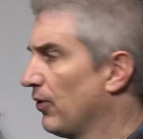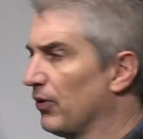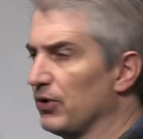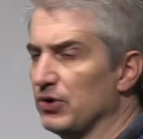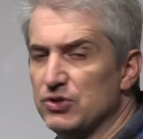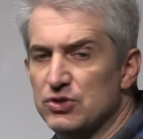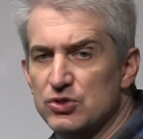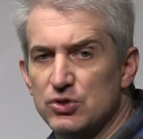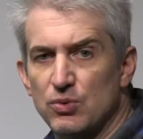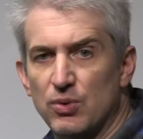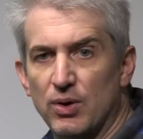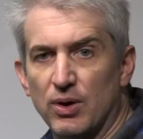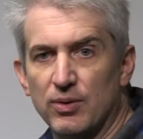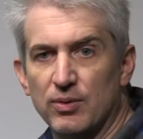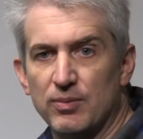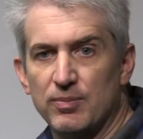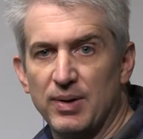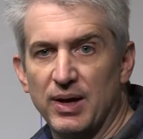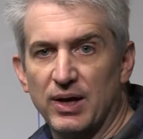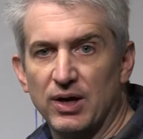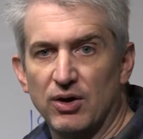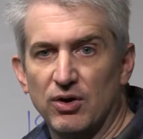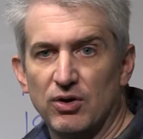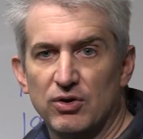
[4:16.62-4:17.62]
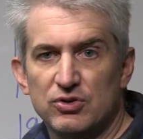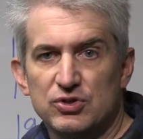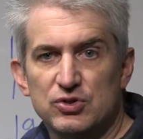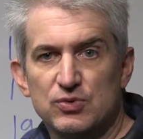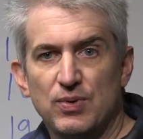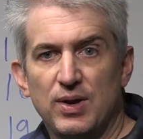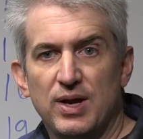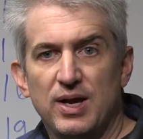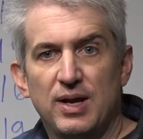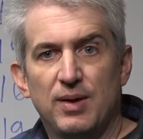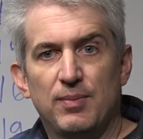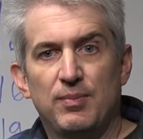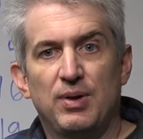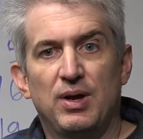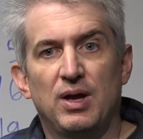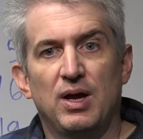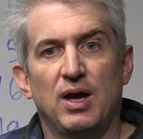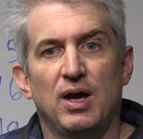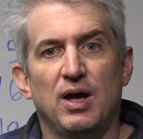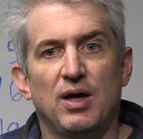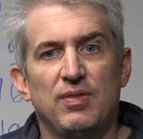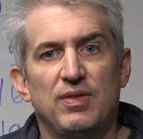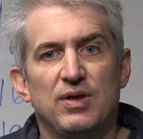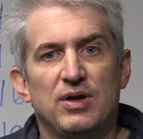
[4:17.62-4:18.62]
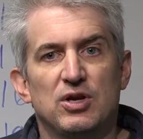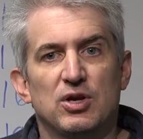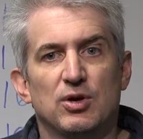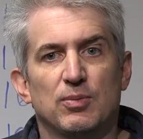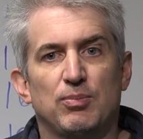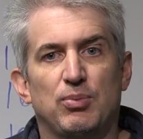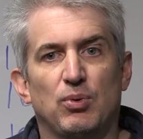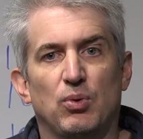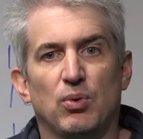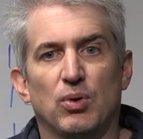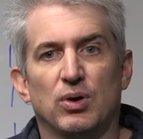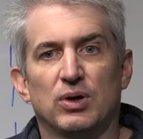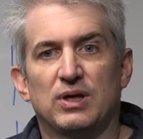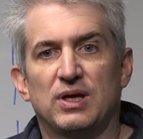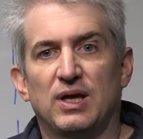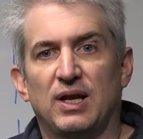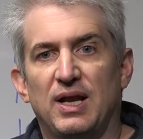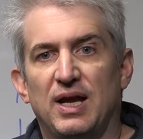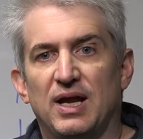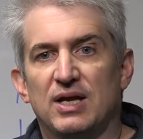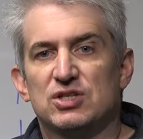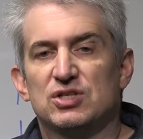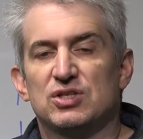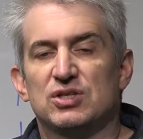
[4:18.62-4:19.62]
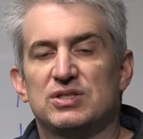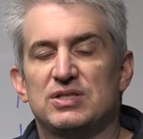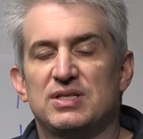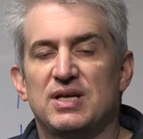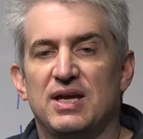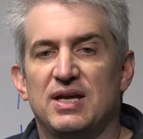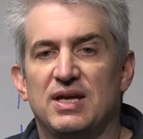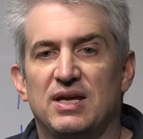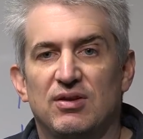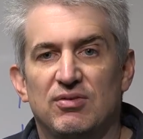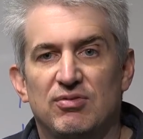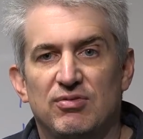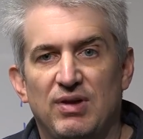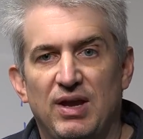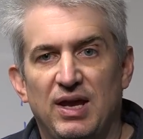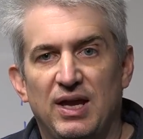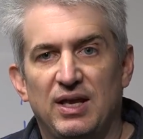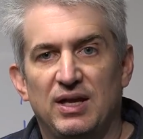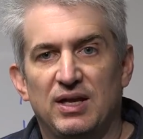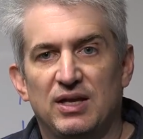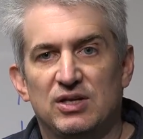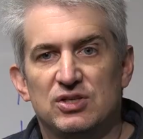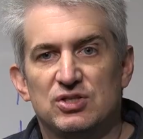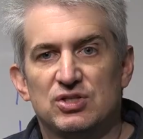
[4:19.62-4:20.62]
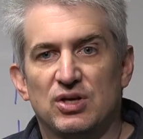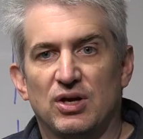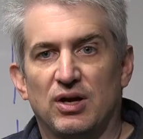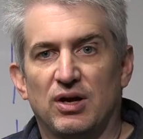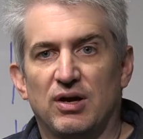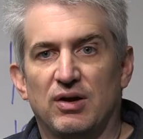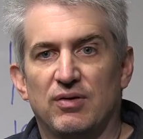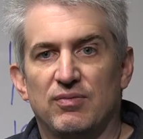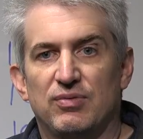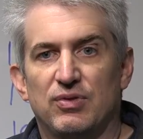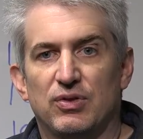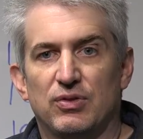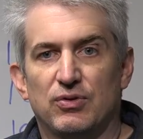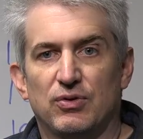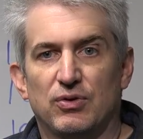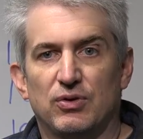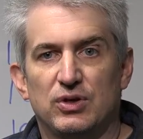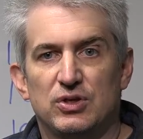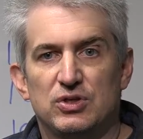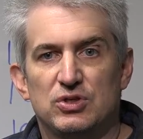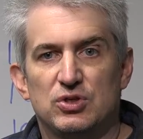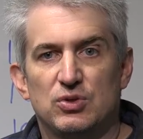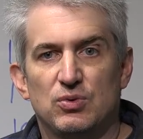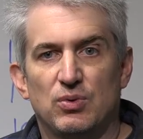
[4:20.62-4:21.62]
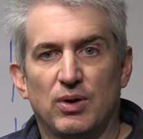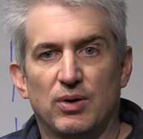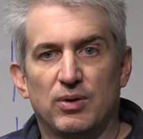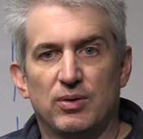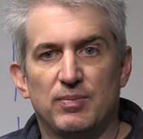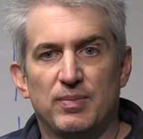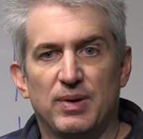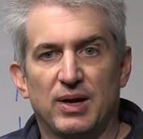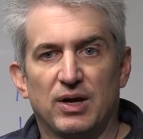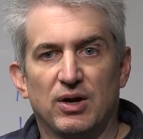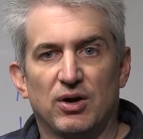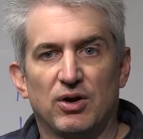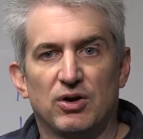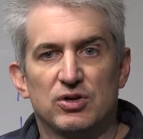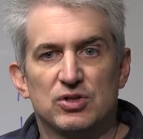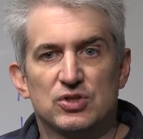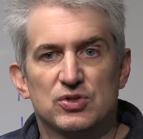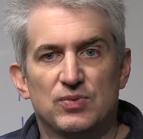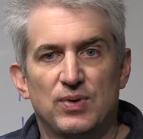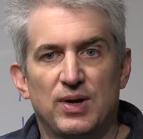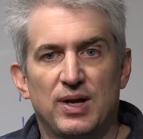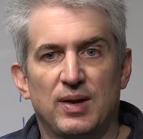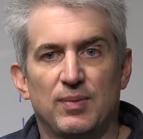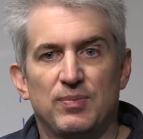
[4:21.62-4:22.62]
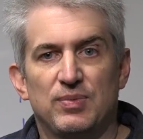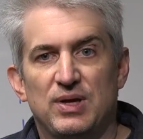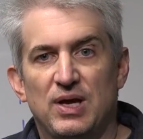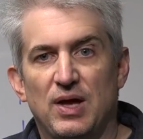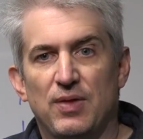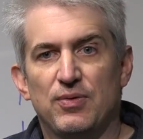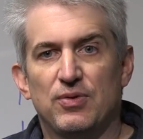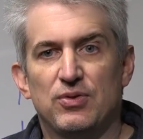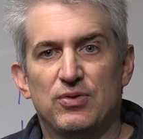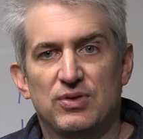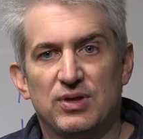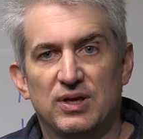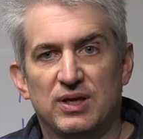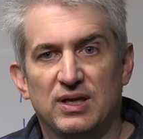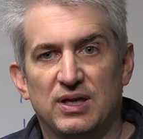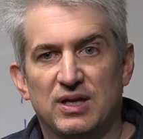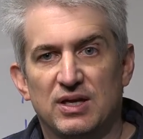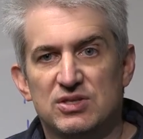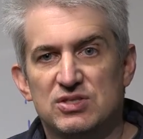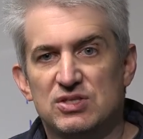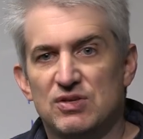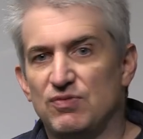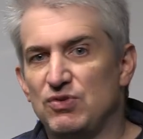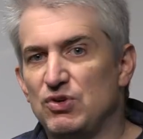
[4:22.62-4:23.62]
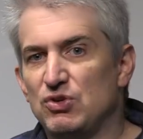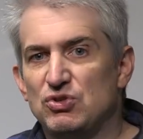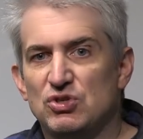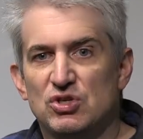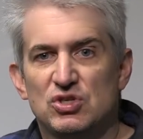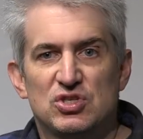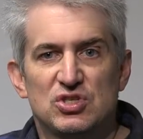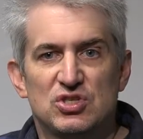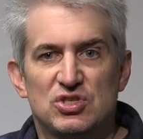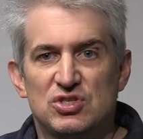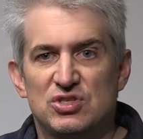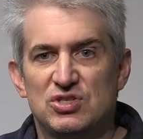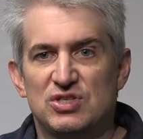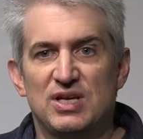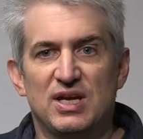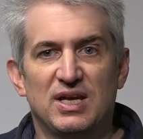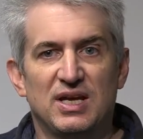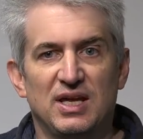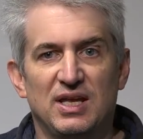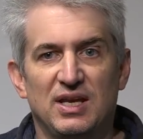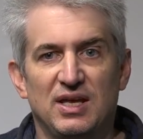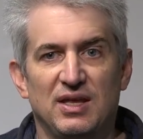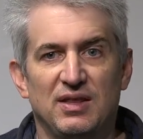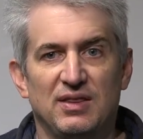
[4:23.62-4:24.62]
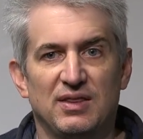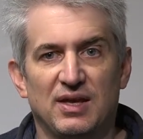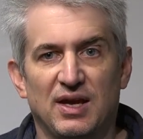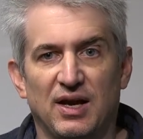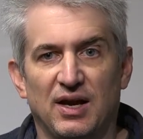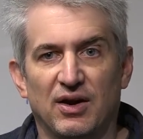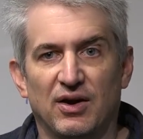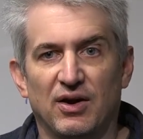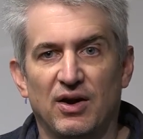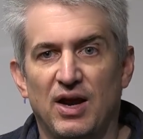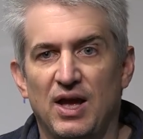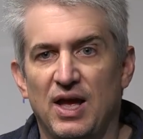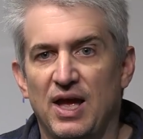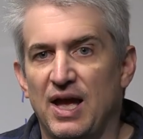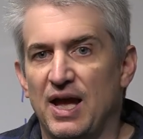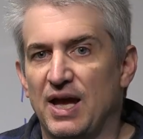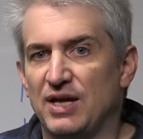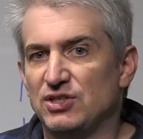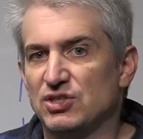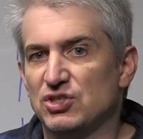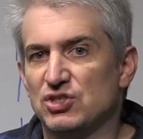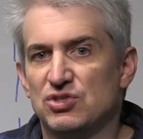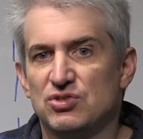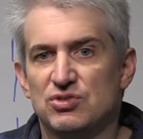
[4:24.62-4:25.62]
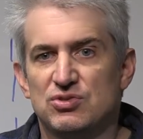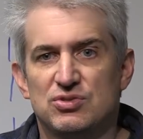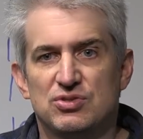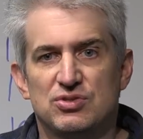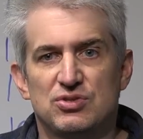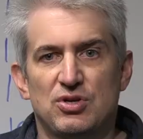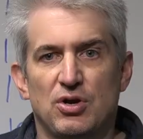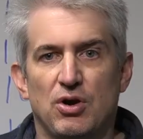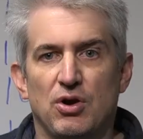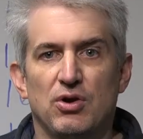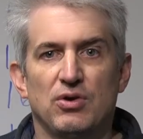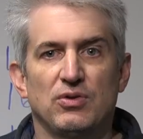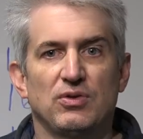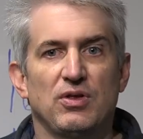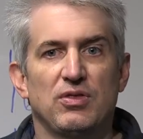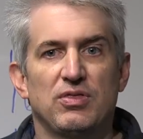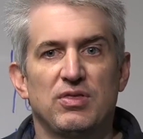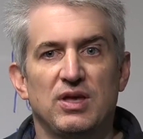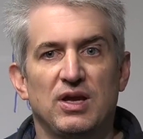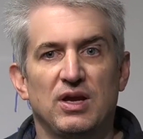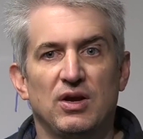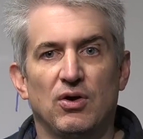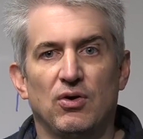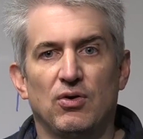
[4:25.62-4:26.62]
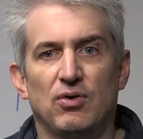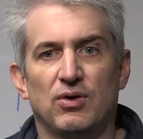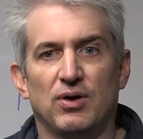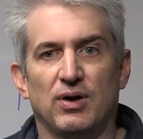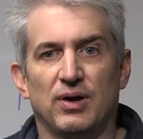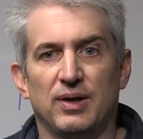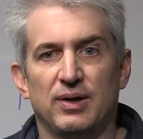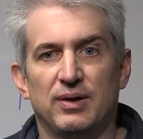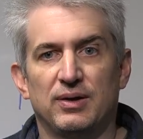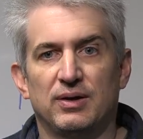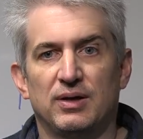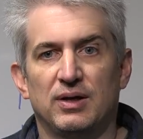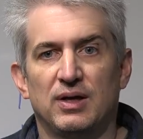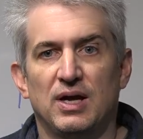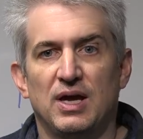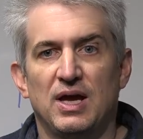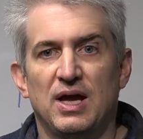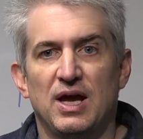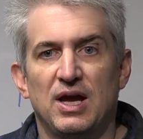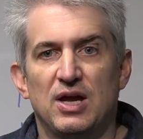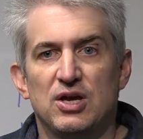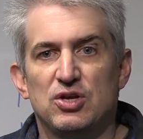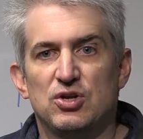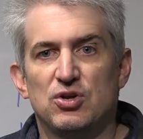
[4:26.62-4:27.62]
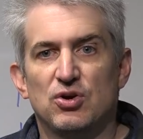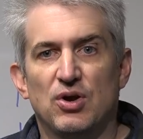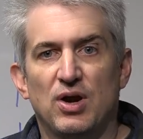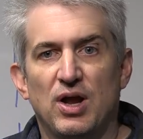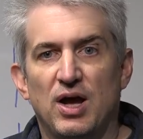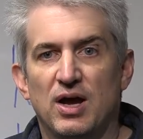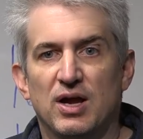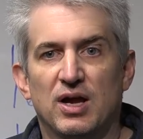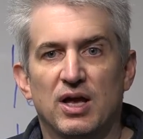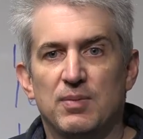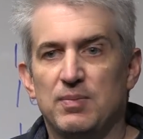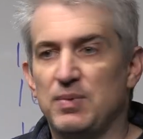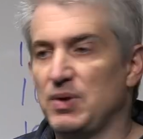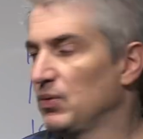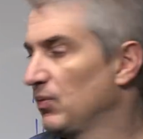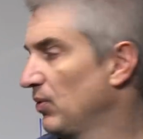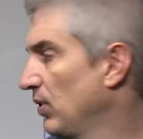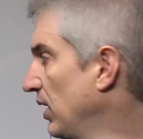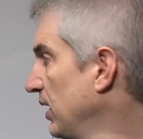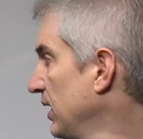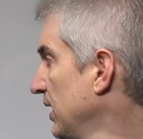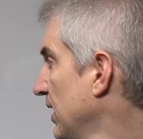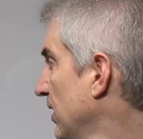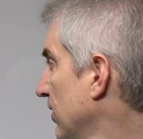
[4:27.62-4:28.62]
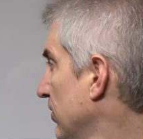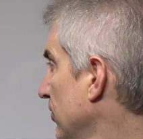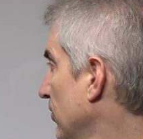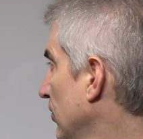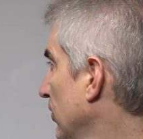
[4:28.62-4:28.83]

3200 megahertz RAM, that your board can actually take advantage of the 3200 megahertz RAM. The other thing is if you just stick it in there and just turn the thing on, you're not going to be running at